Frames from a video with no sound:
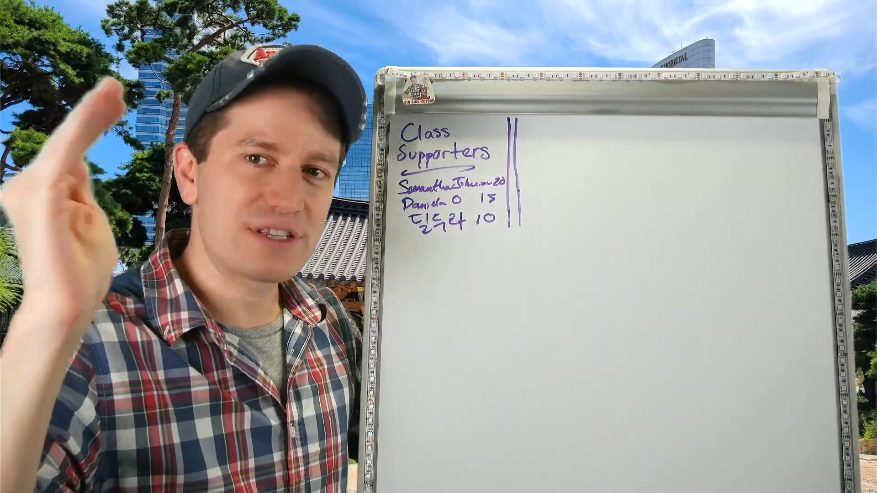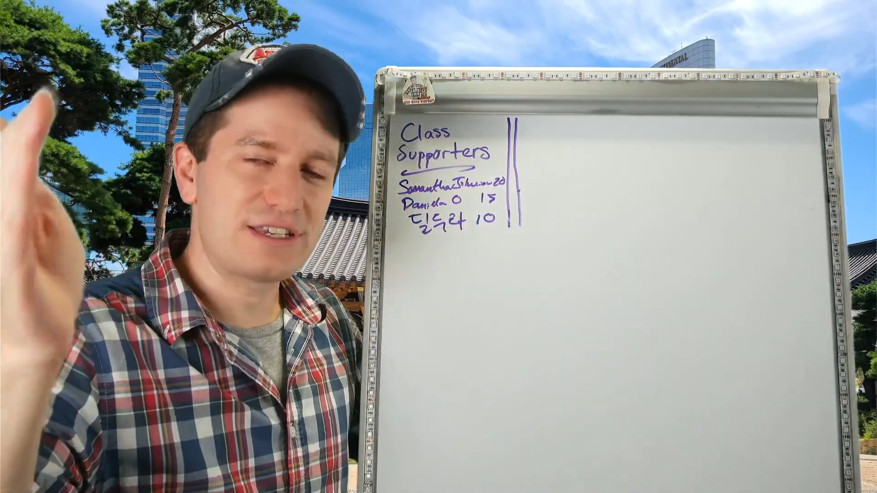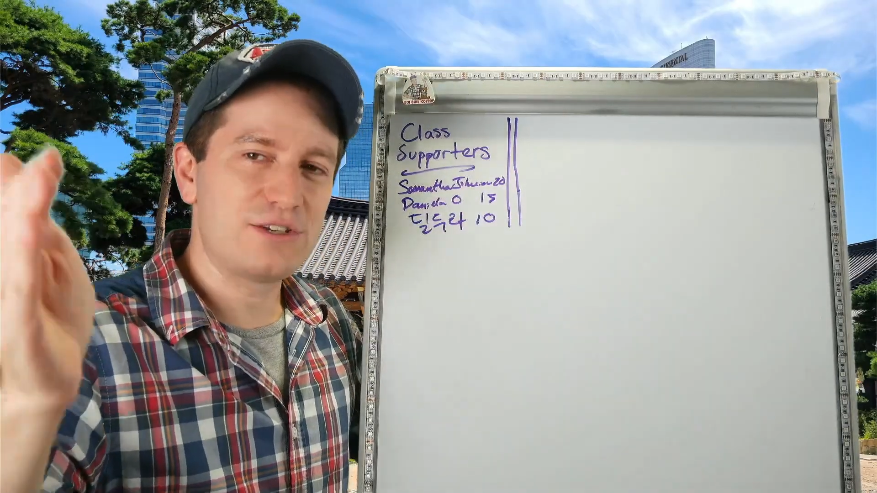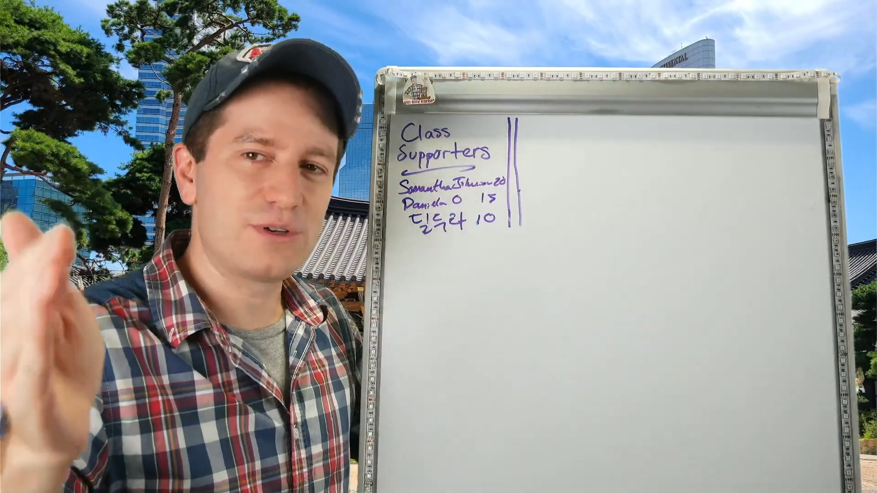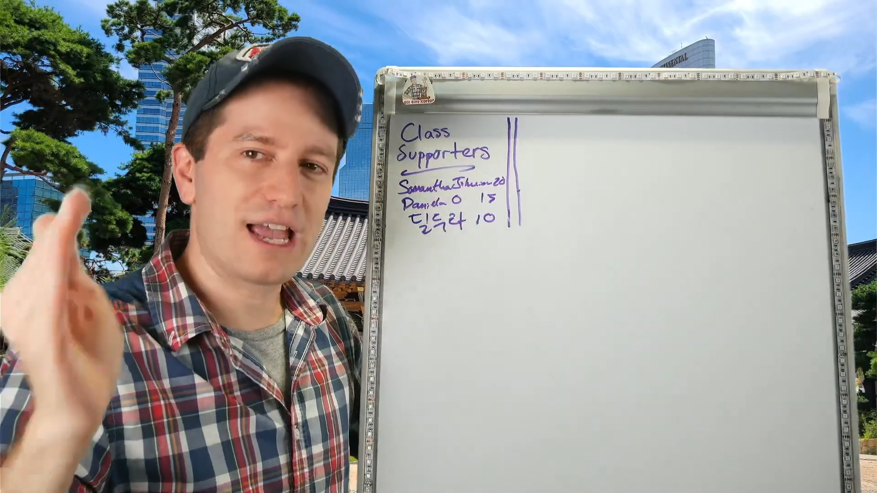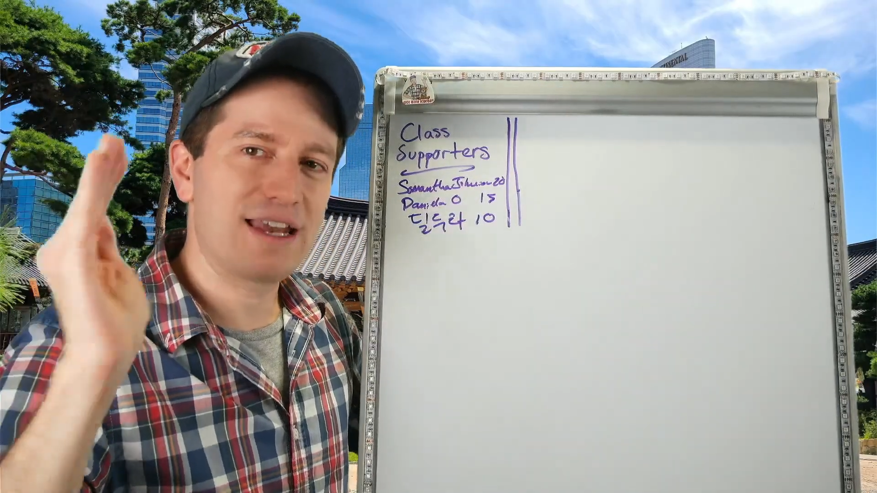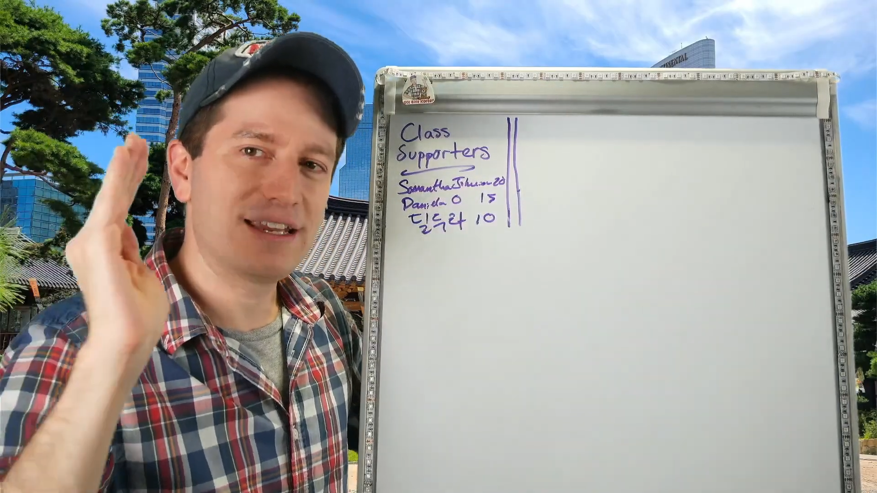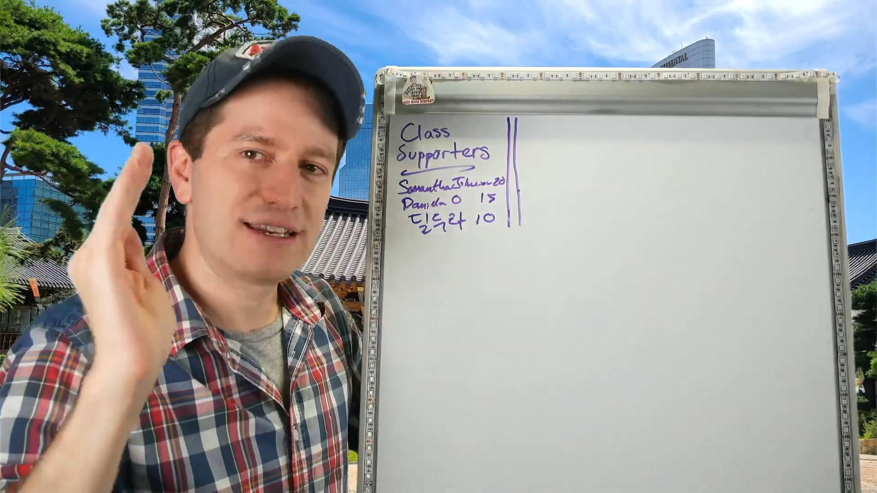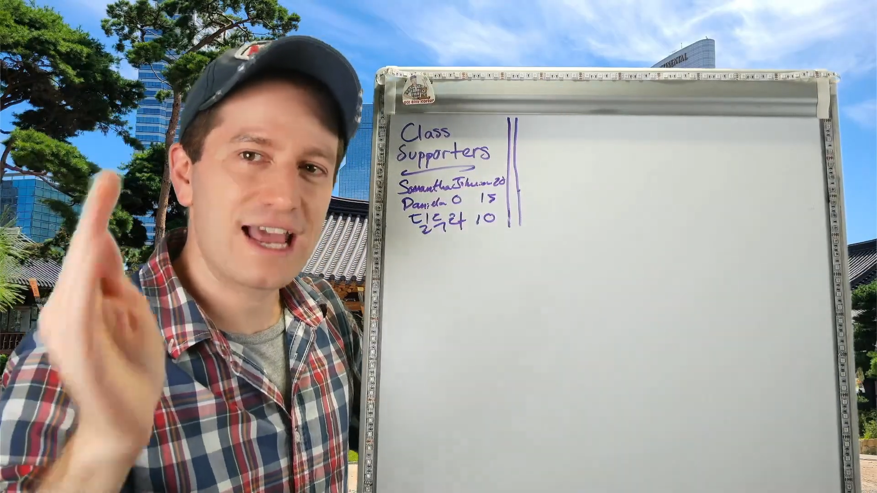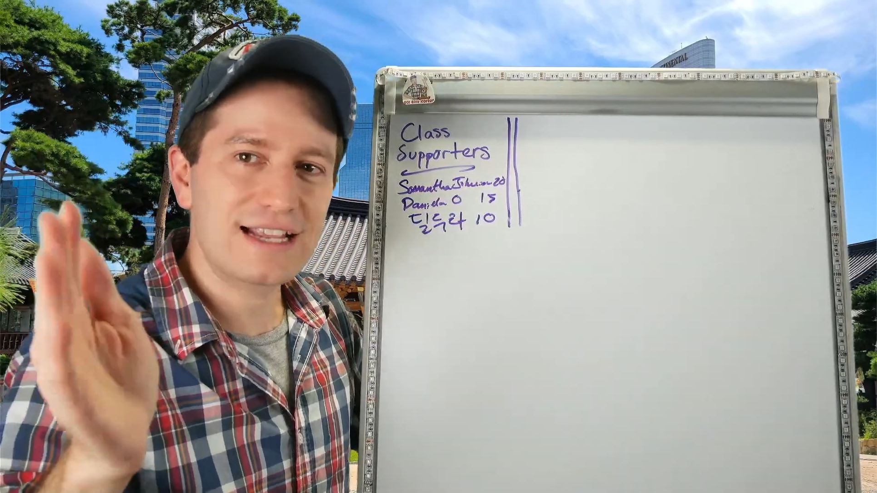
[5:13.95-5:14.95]
see you
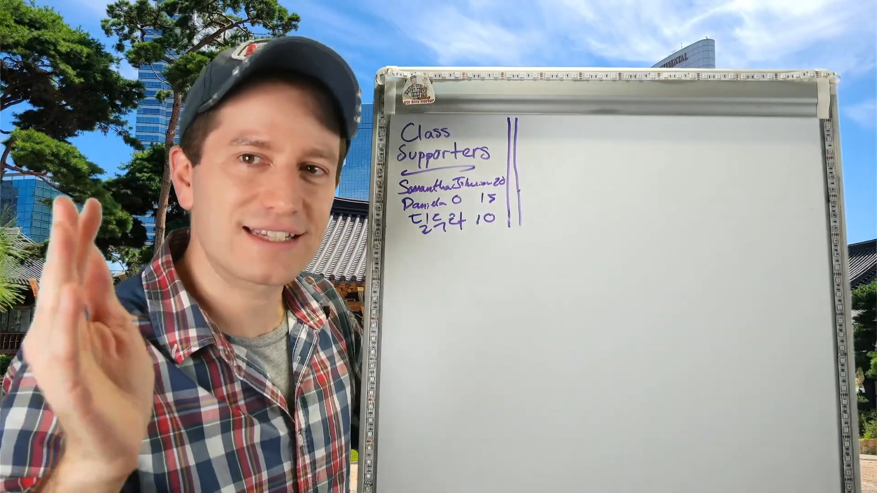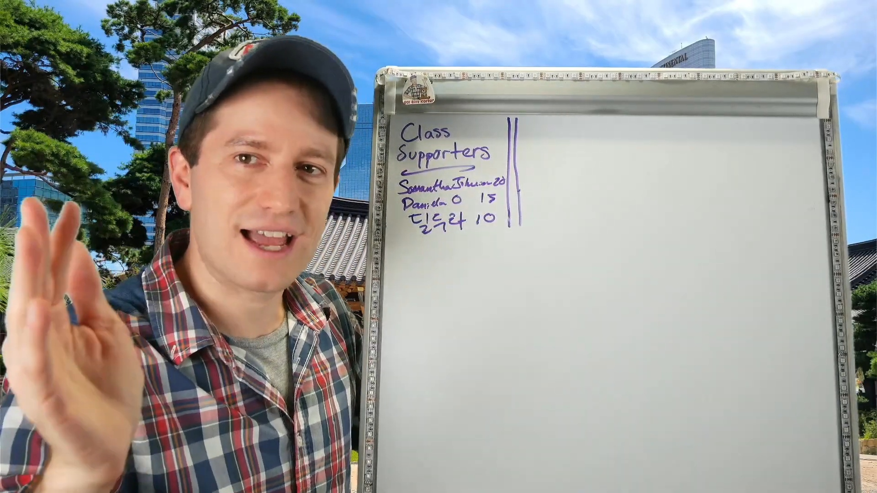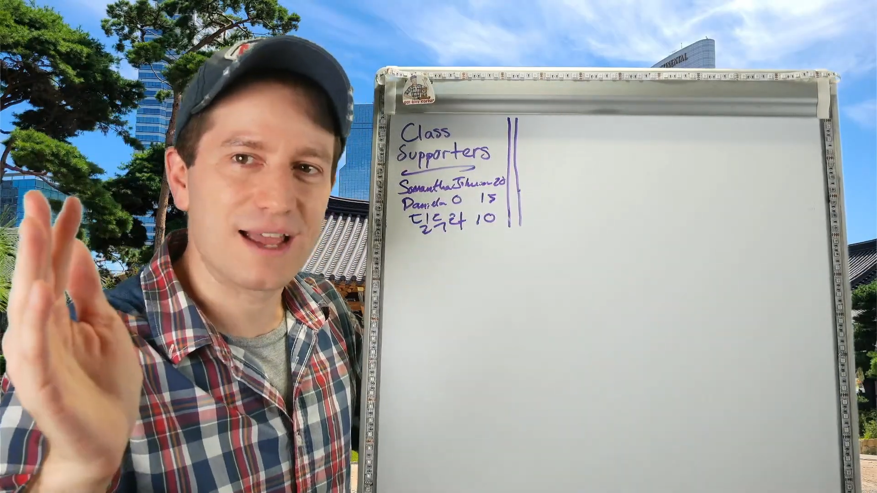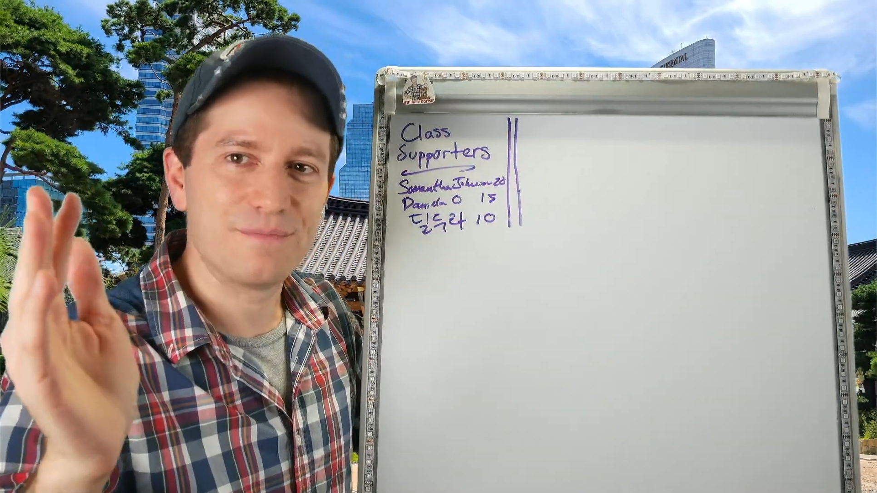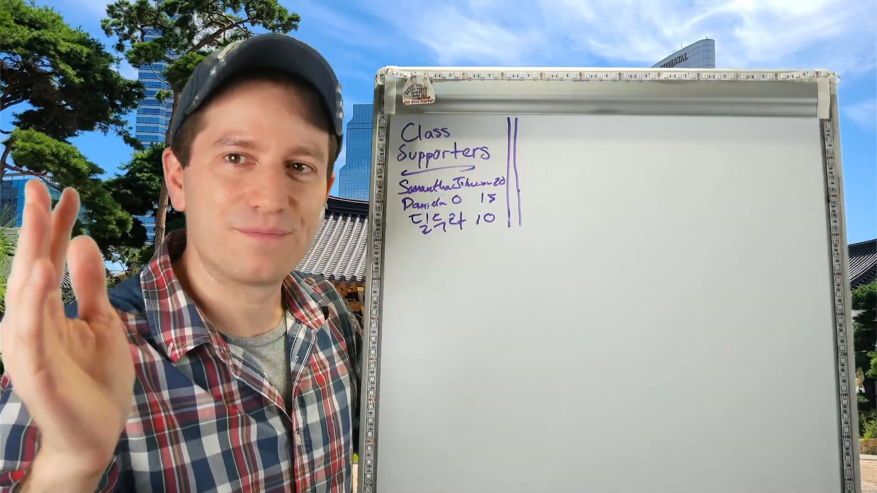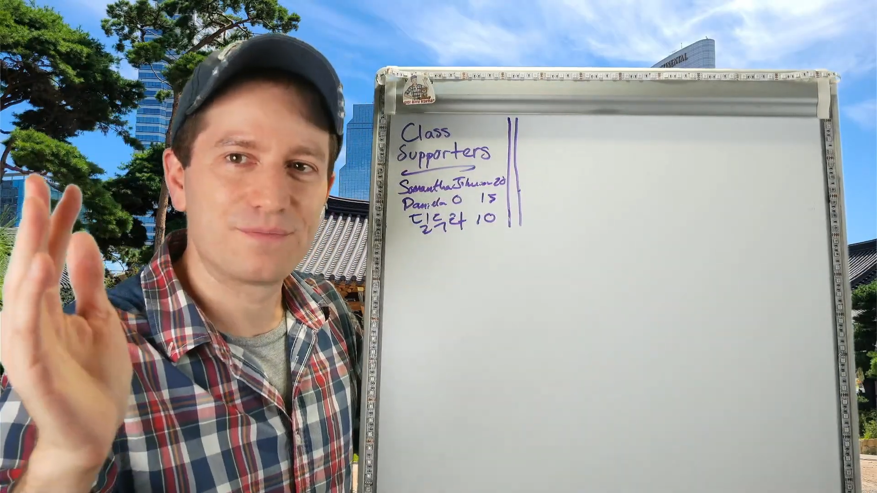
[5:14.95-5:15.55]
again next time.